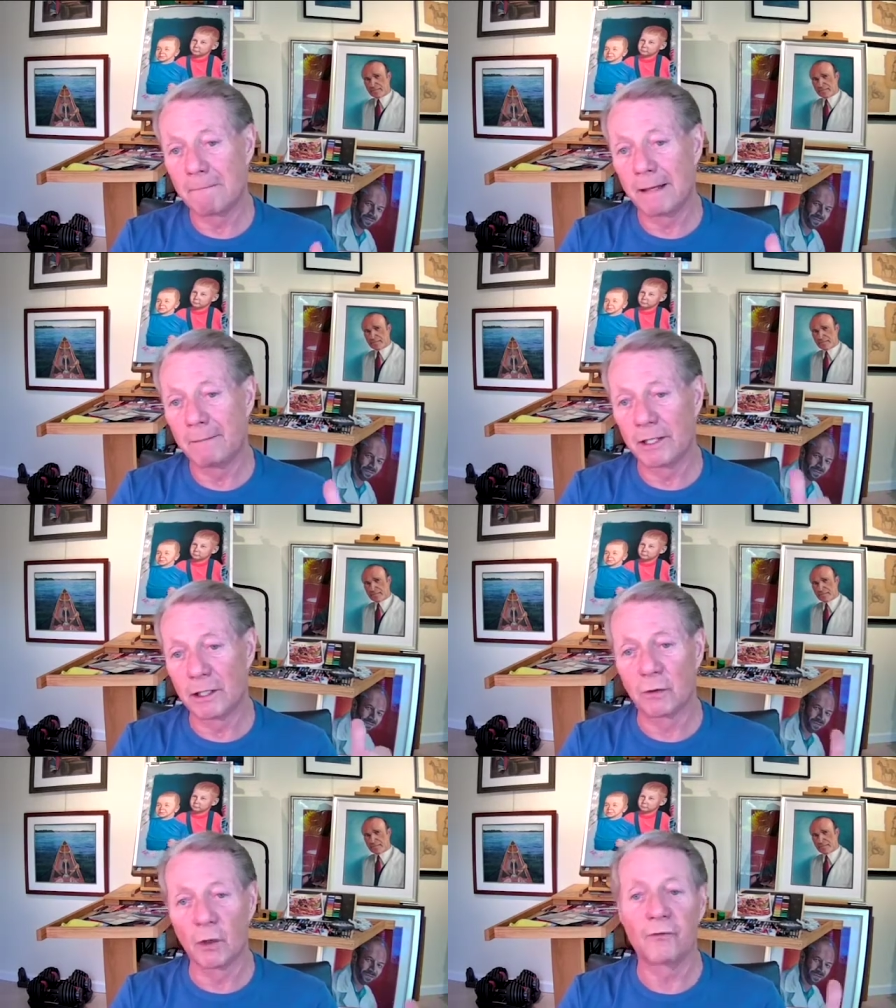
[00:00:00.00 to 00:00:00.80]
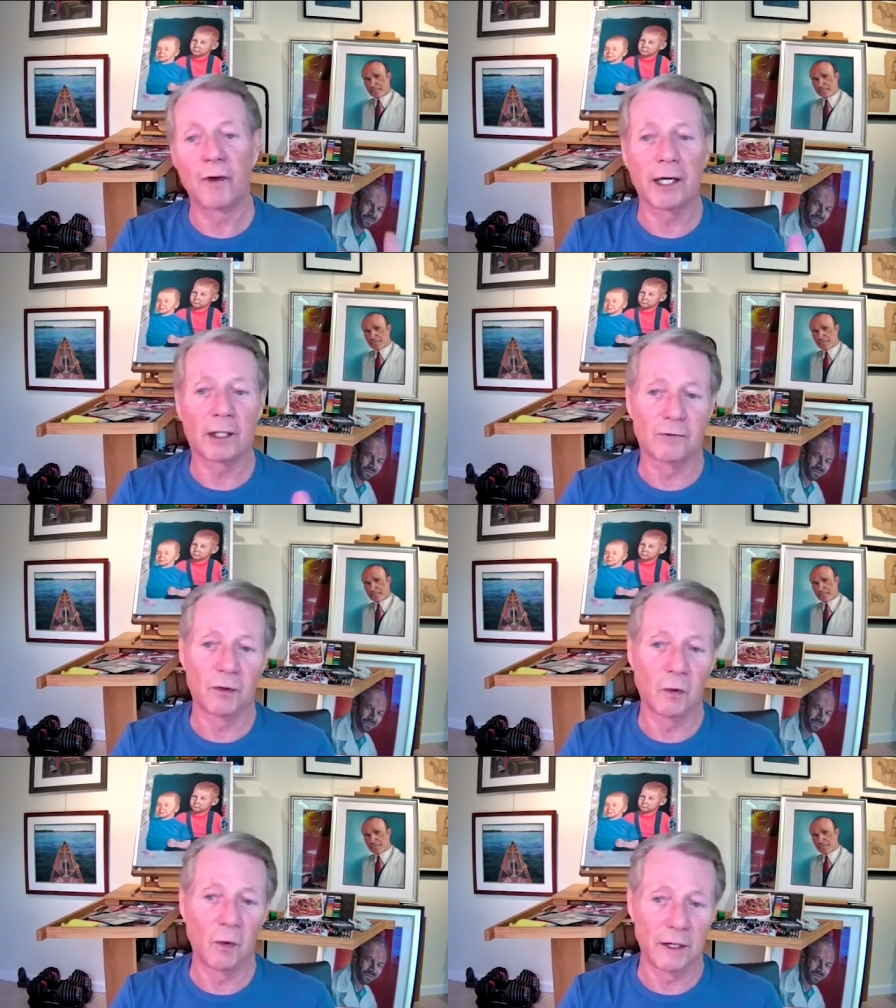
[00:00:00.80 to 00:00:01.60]
be a growth factor
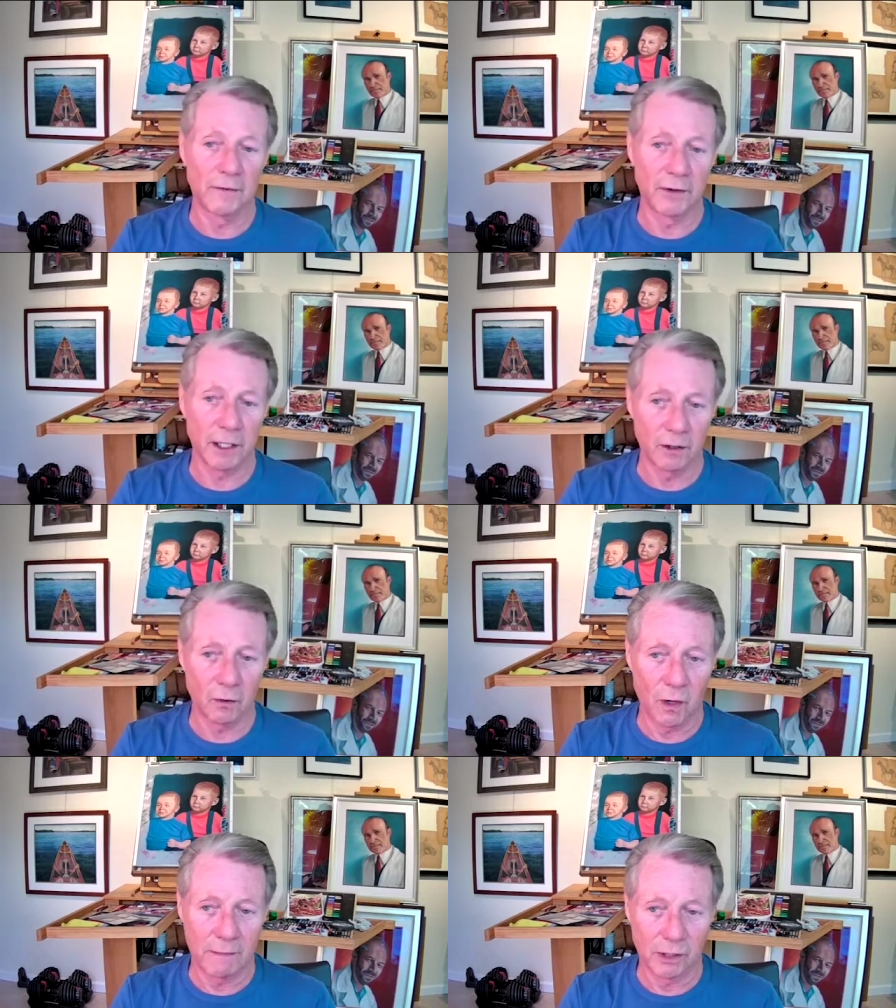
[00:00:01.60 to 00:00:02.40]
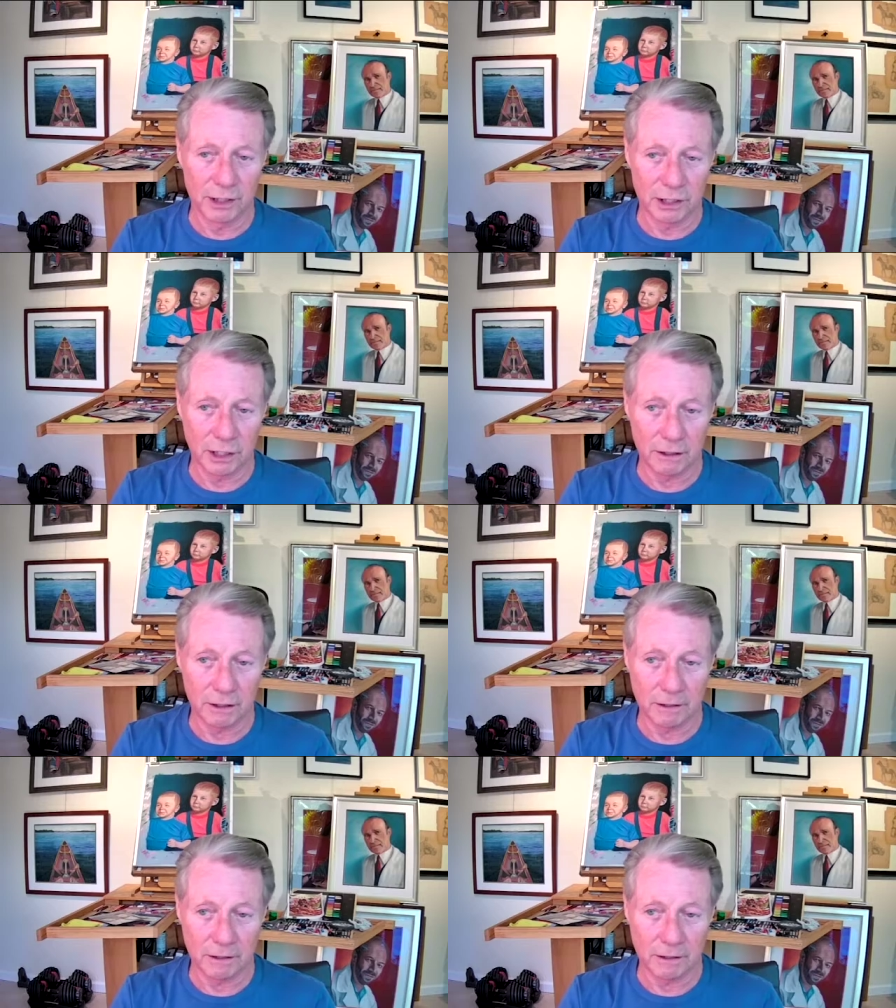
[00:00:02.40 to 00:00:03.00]
for one of the other white blood cells.